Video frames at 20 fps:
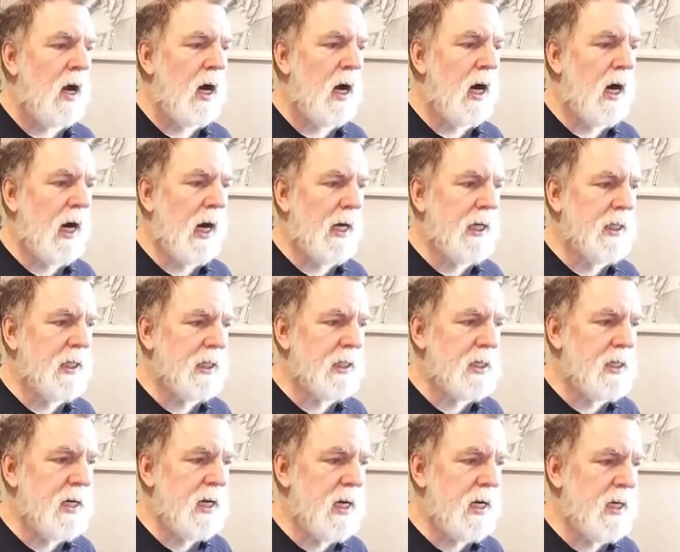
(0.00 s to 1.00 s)
I just
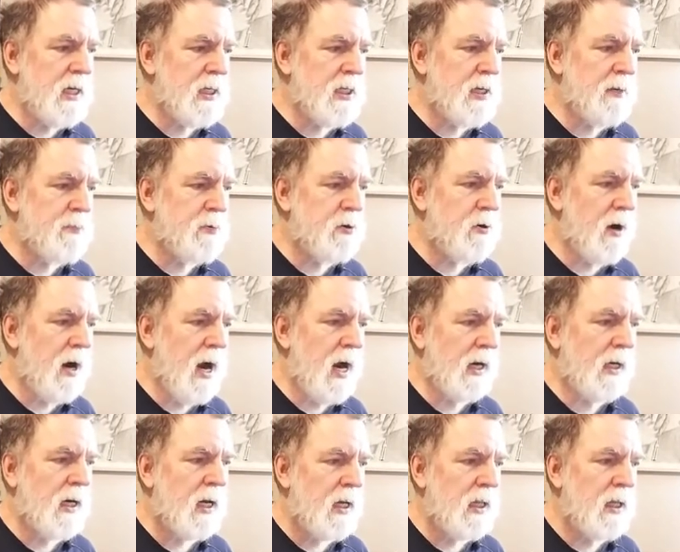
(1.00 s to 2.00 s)
need to
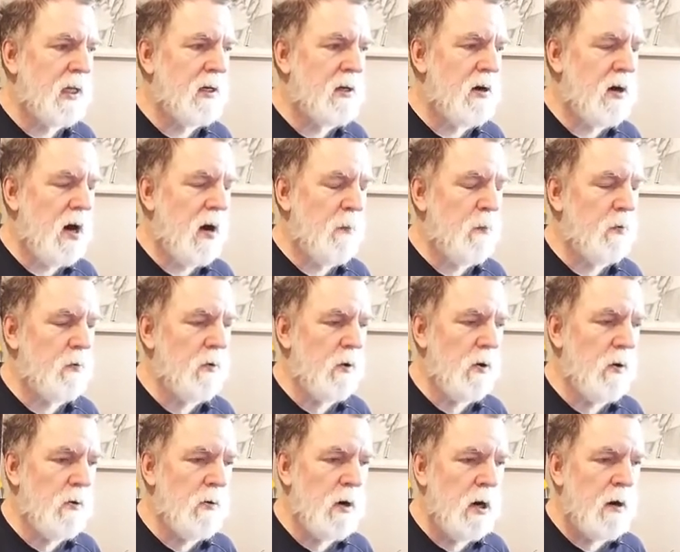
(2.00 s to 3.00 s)
subtract the top
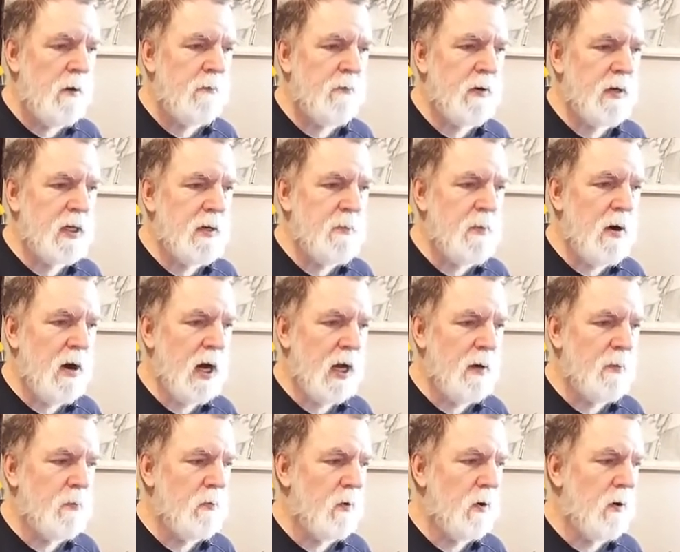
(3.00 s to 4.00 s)
row from the
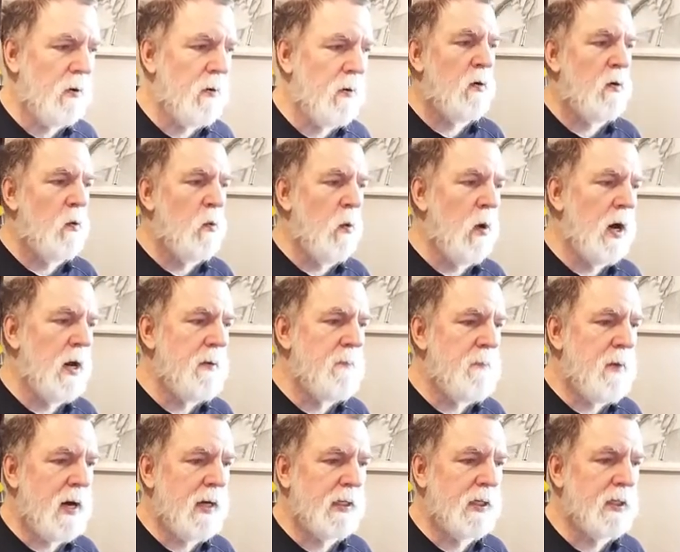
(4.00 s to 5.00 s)
bottom row. 1
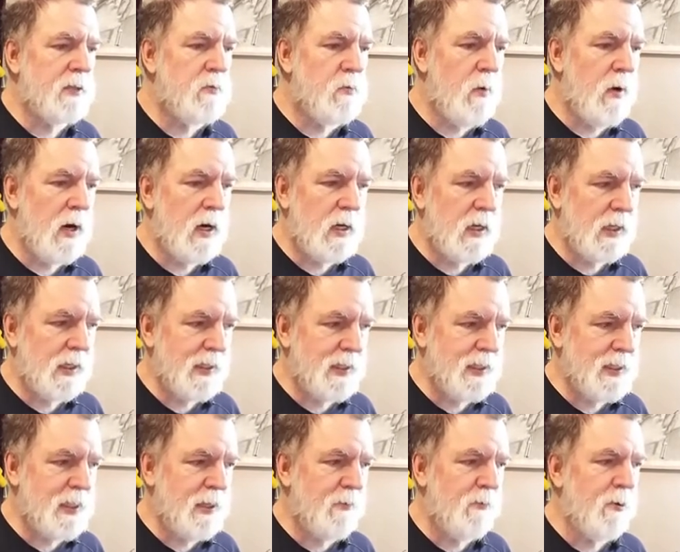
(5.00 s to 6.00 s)
minus 1 is
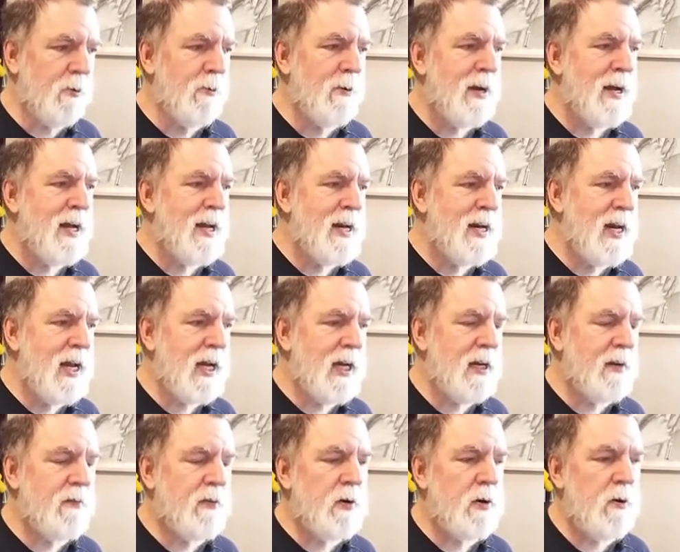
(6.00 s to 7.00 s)
0.
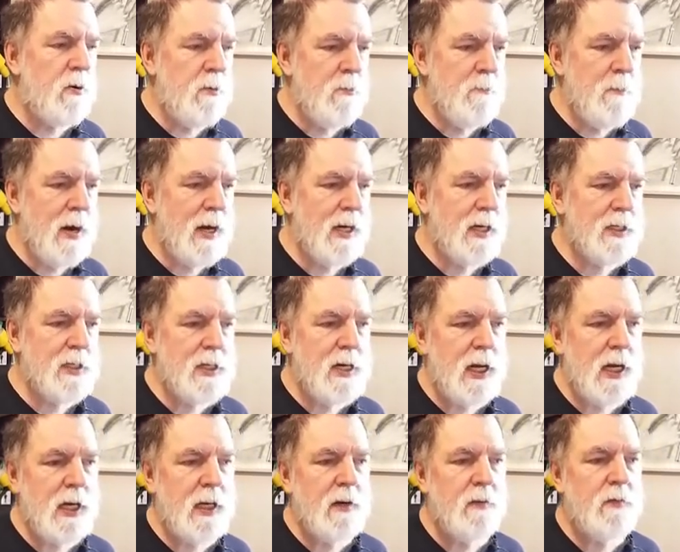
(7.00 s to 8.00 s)
Negative 2 minus
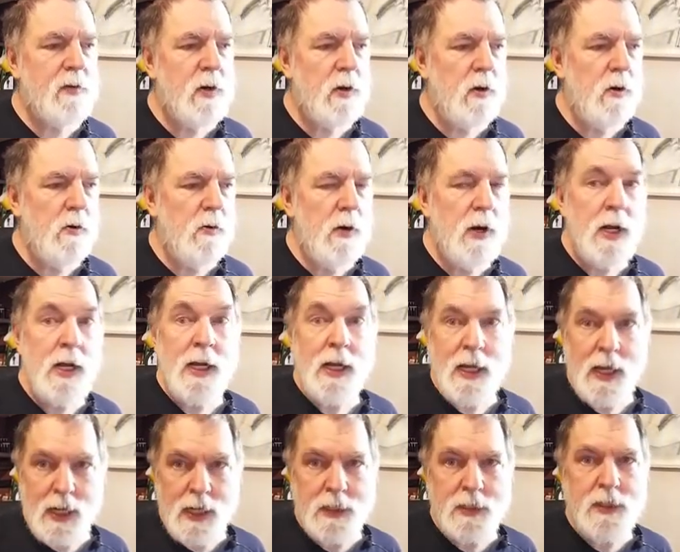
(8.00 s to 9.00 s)
negative 2,
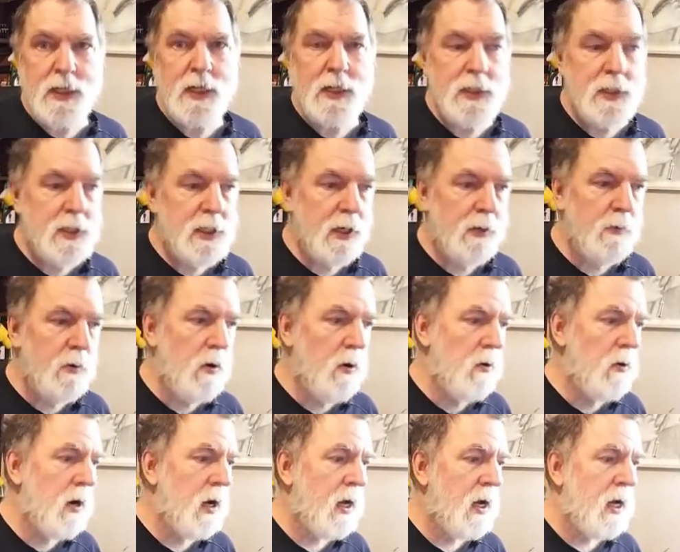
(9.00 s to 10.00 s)
it's
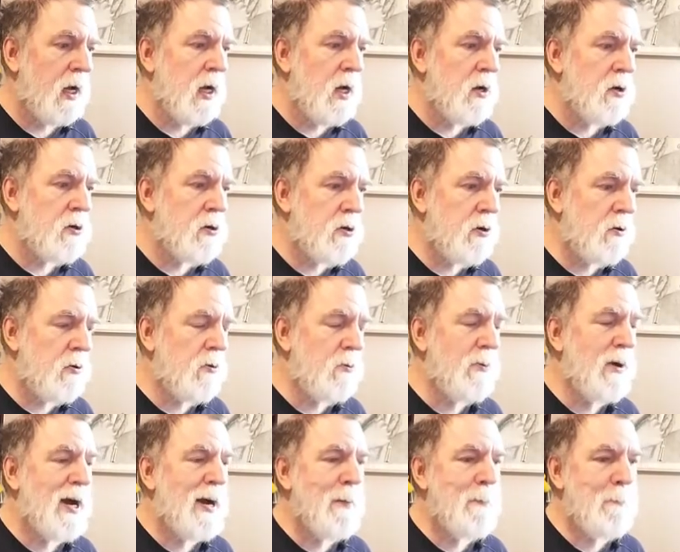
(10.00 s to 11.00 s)
0.
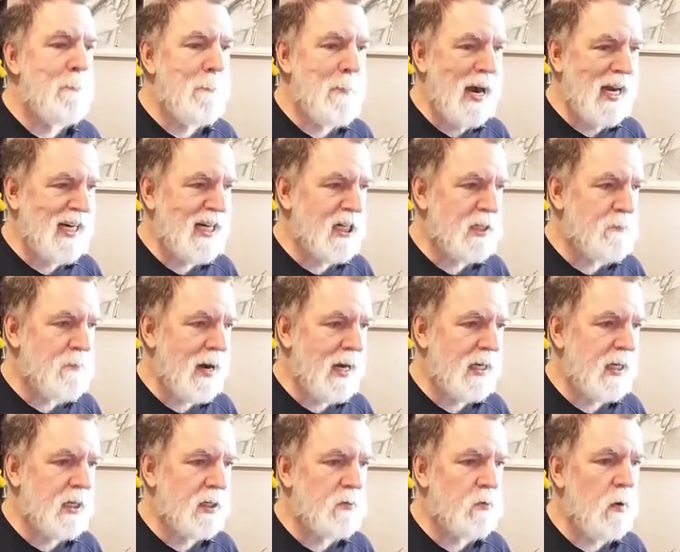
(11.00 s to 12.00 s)
2 minus
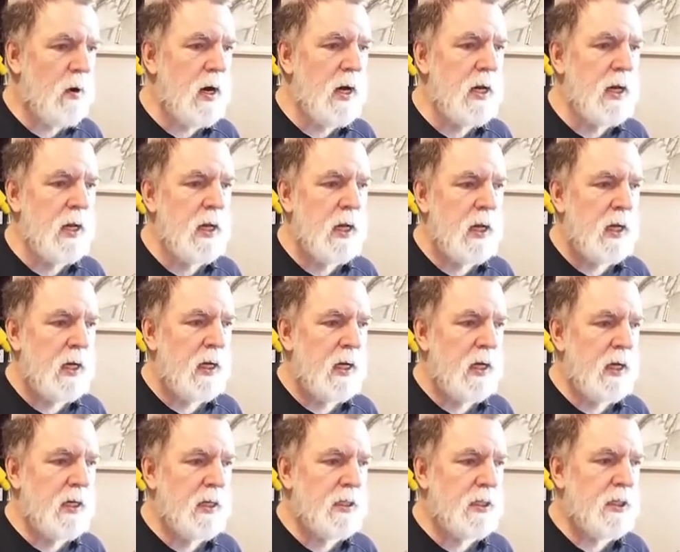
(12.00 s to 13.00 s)
minus 1
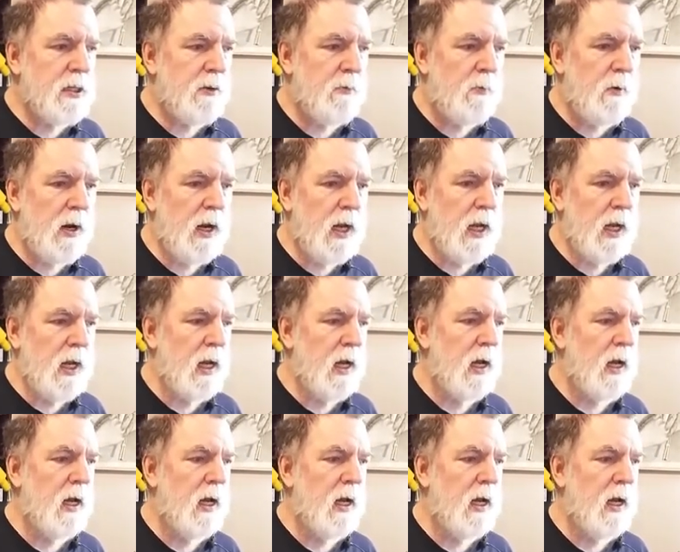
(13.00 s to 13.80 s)
is 3.